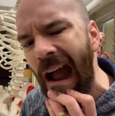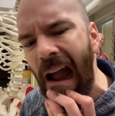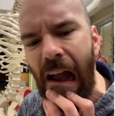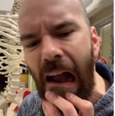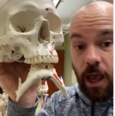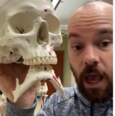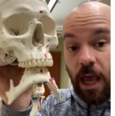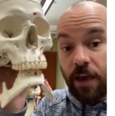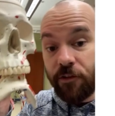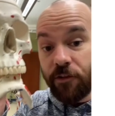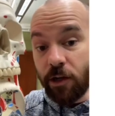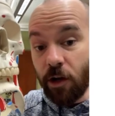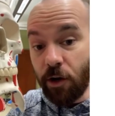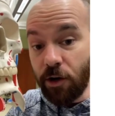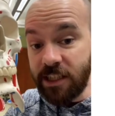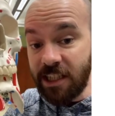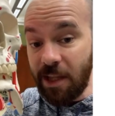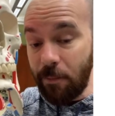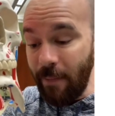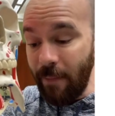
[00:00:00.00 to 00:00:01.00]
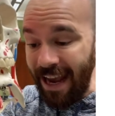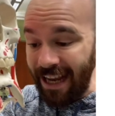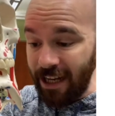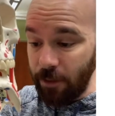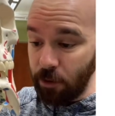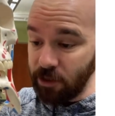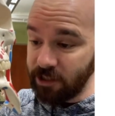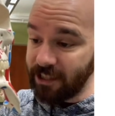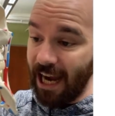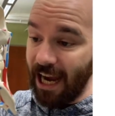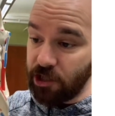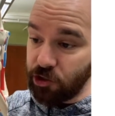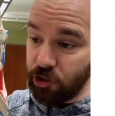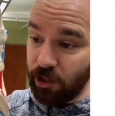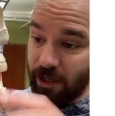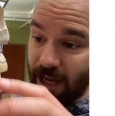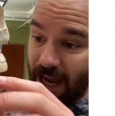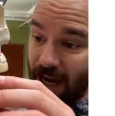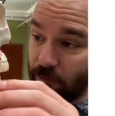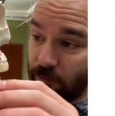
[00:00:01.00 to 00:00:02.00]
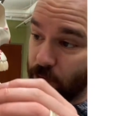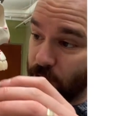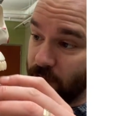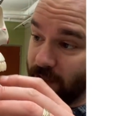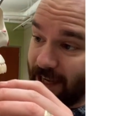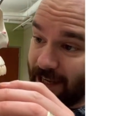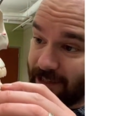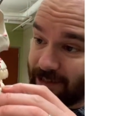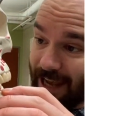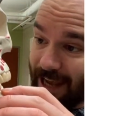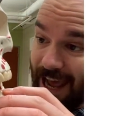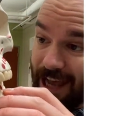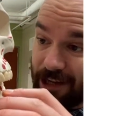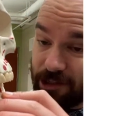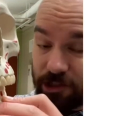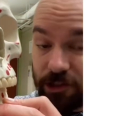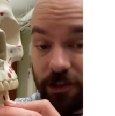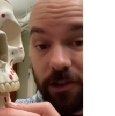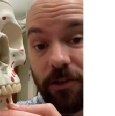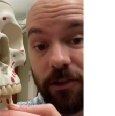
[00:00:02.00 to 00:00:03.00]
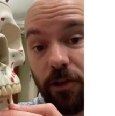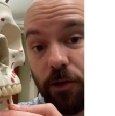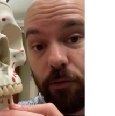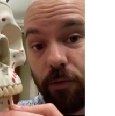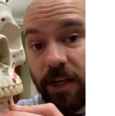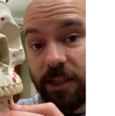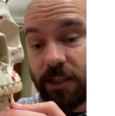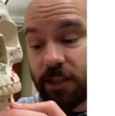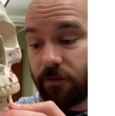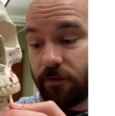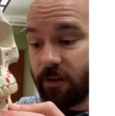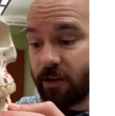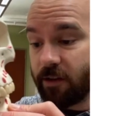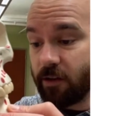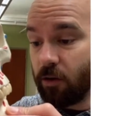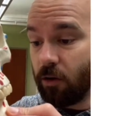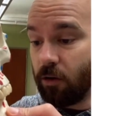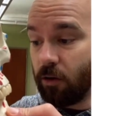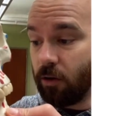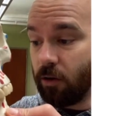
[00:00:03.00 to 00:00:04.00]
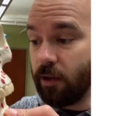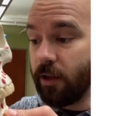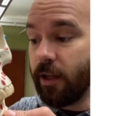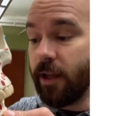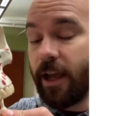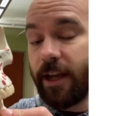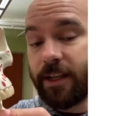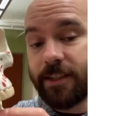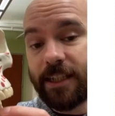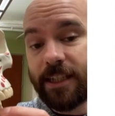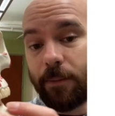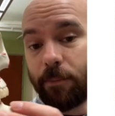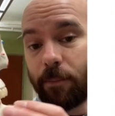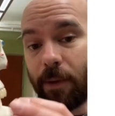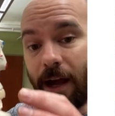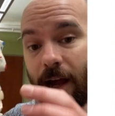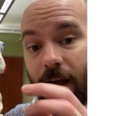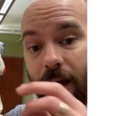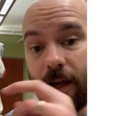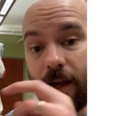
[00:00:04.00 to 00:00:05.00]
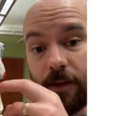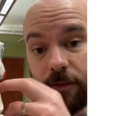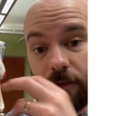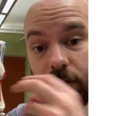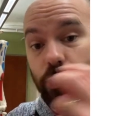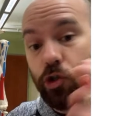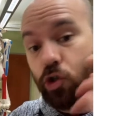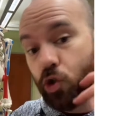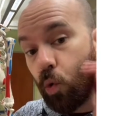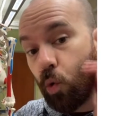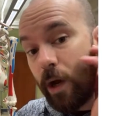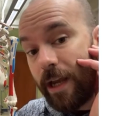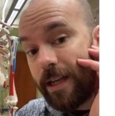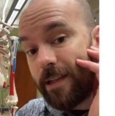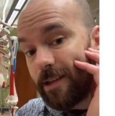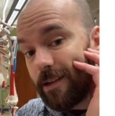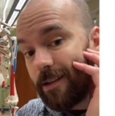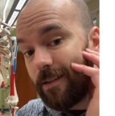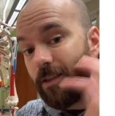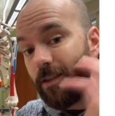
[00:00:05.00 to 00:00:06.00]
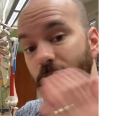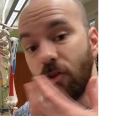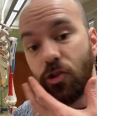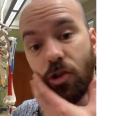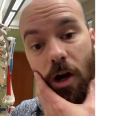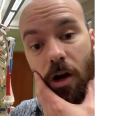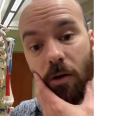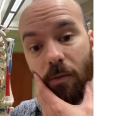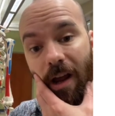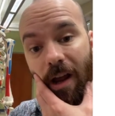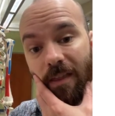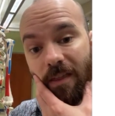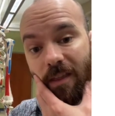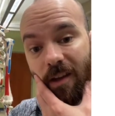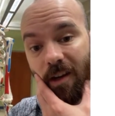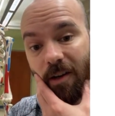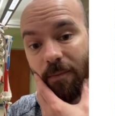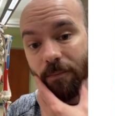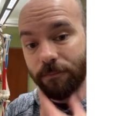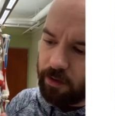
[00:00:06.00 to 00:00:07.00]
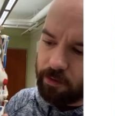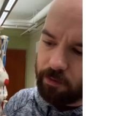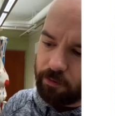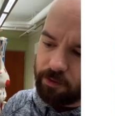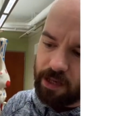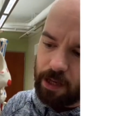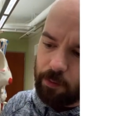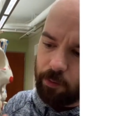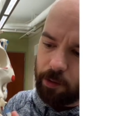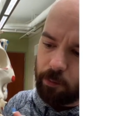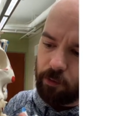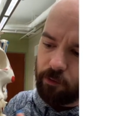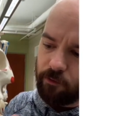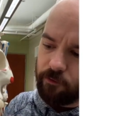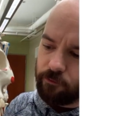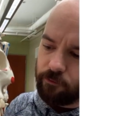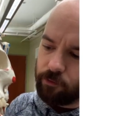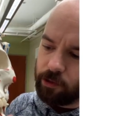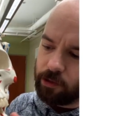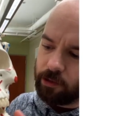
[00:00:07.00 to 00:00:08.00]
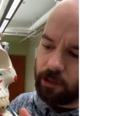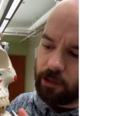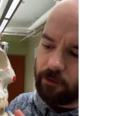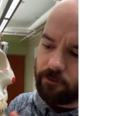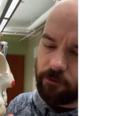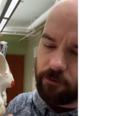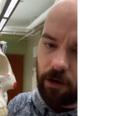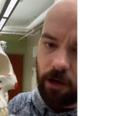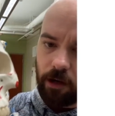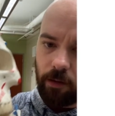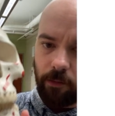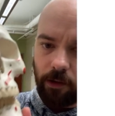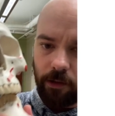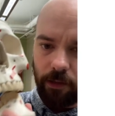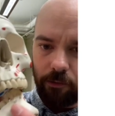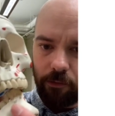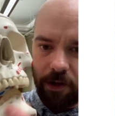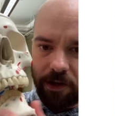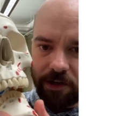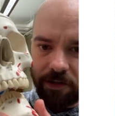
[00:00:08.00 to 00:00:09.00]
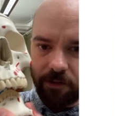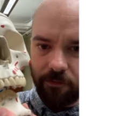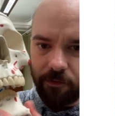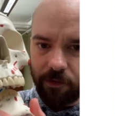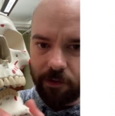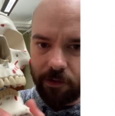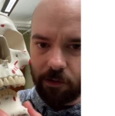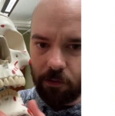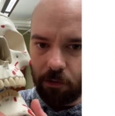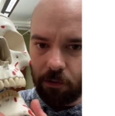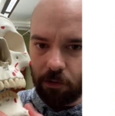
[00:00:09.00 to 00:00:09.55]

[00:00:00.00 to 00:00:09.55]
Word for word: If you notice, the mandible is actually not really attached to the rest of the skull except by the joint in the jaw right there. So it's able to move freely from the rest of the skull.